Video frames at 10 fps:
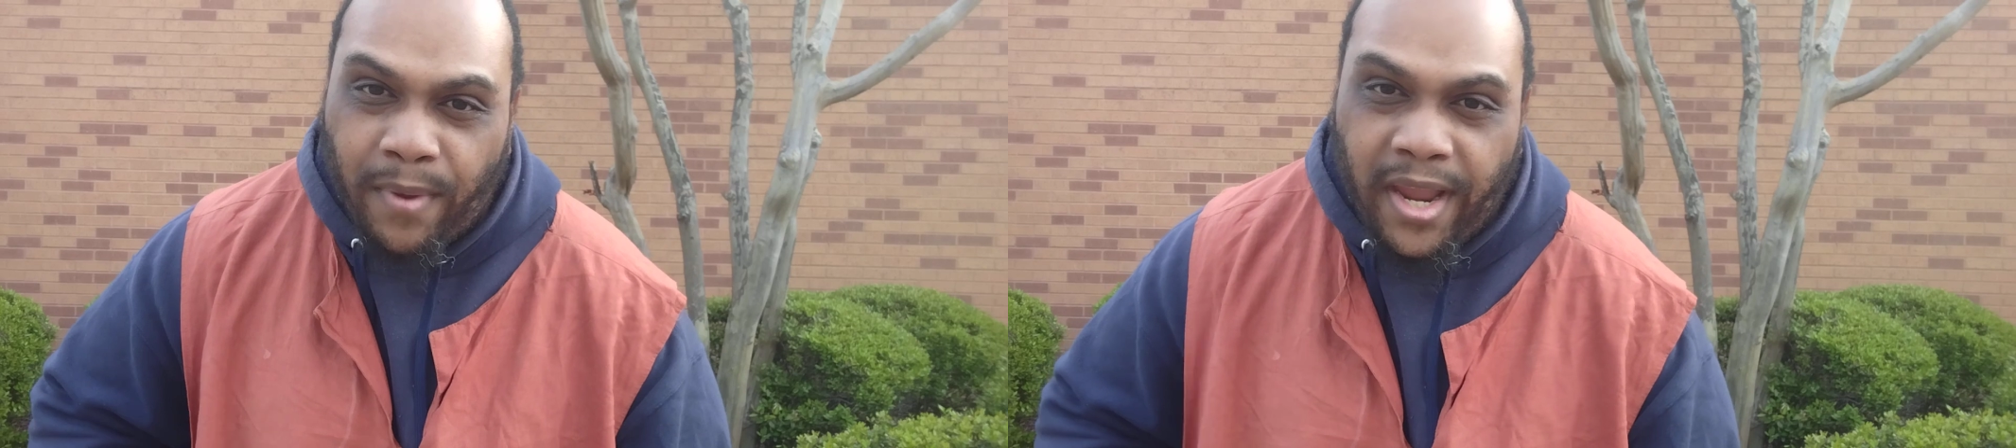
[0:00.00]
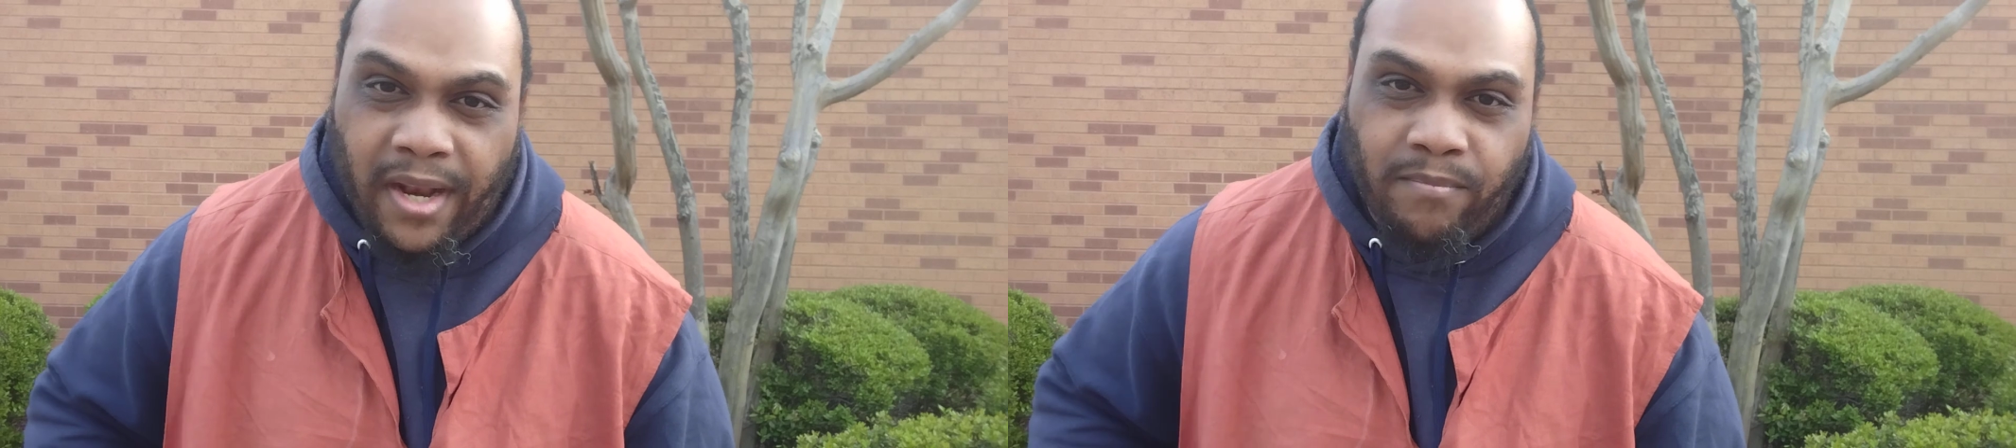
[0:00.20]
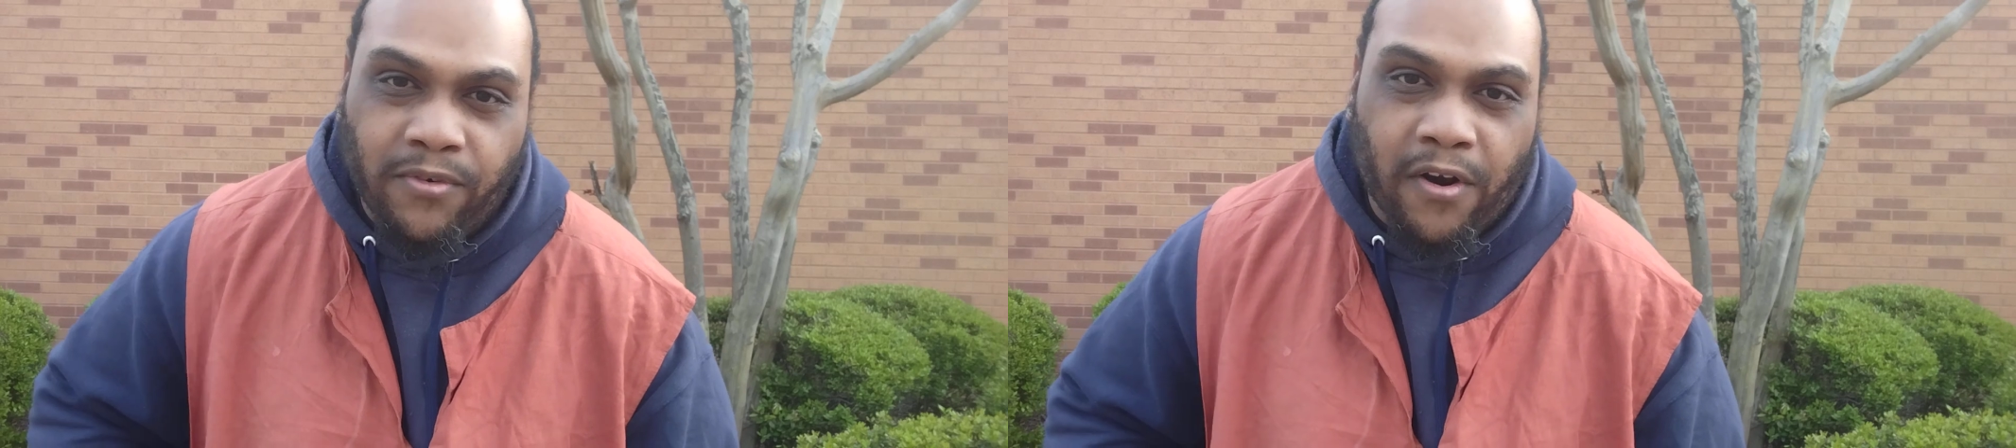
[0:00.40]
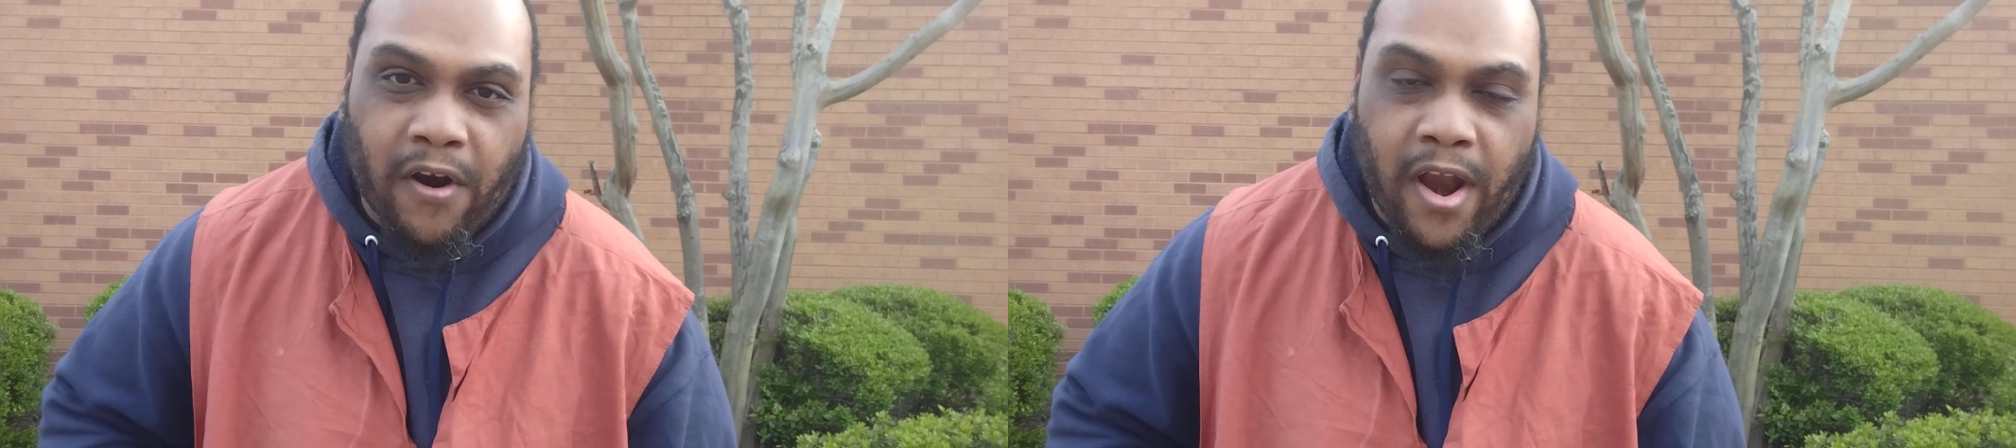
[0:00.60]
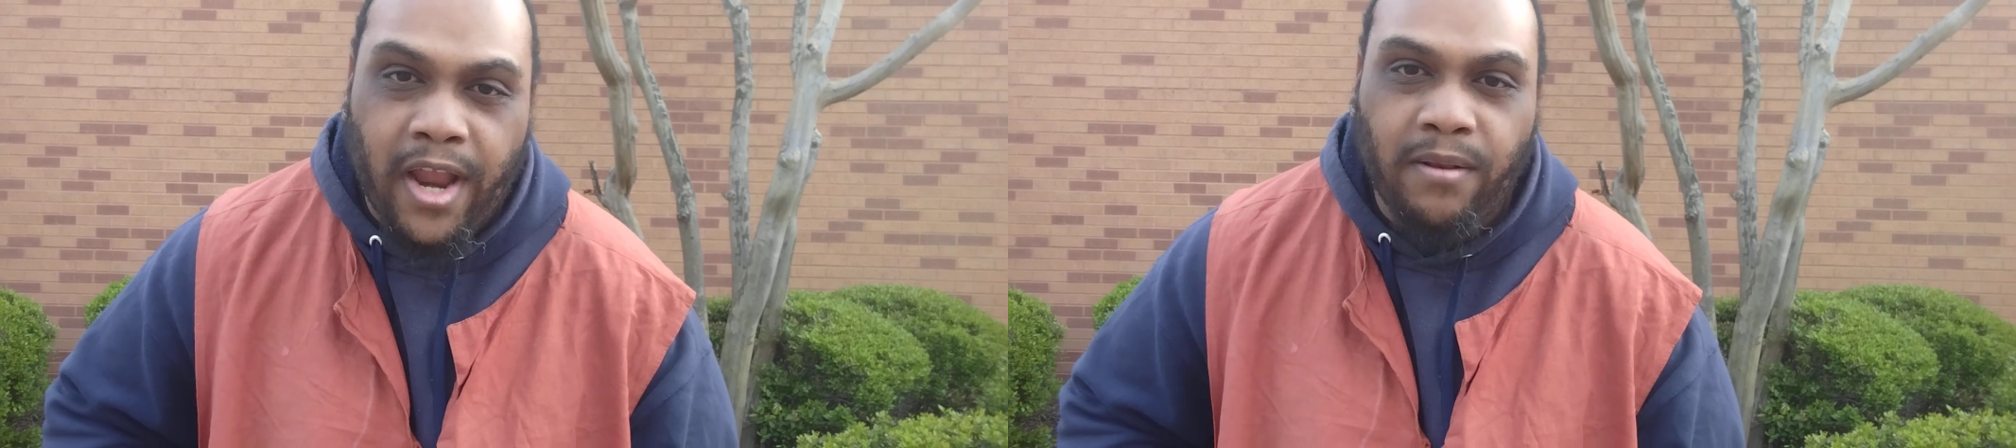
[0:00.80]
man. All
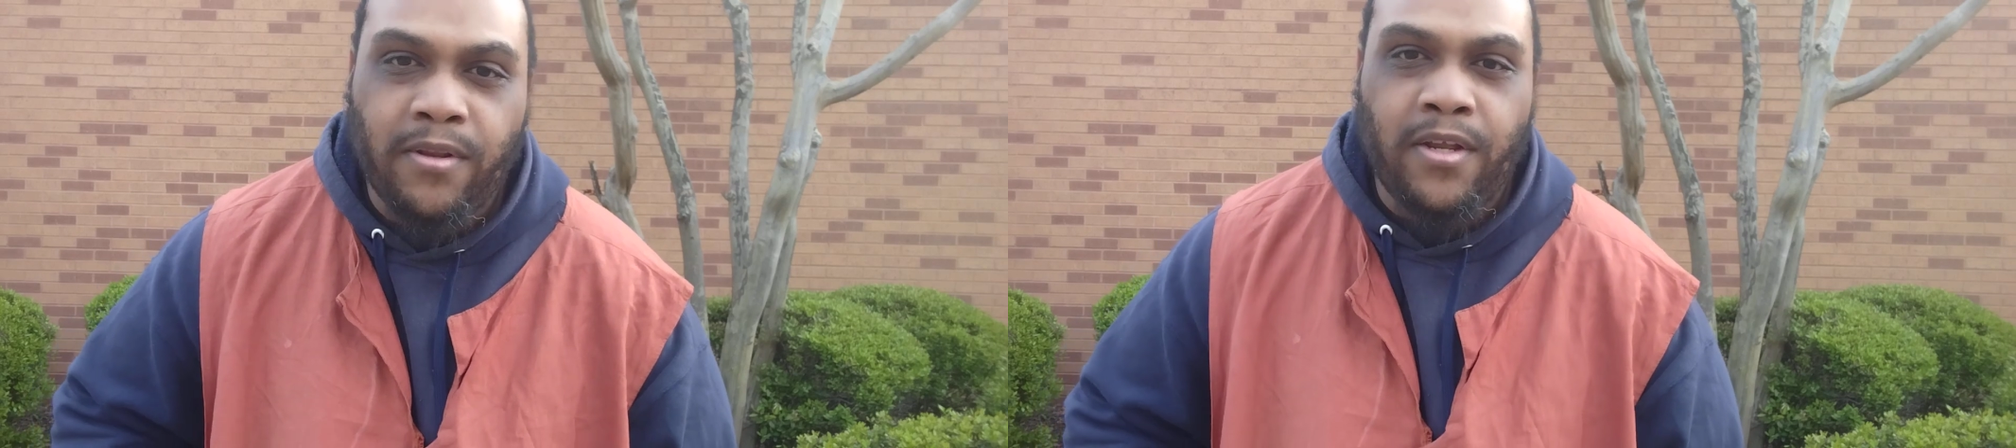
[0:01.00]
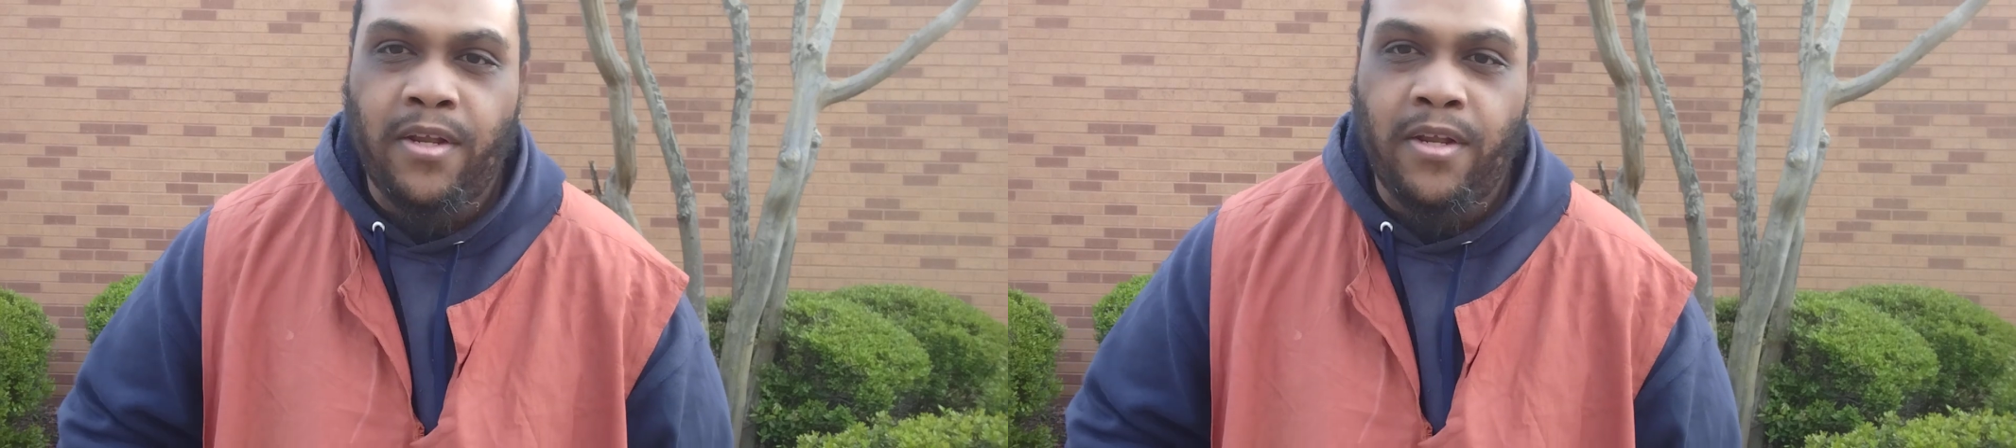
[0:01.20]
right?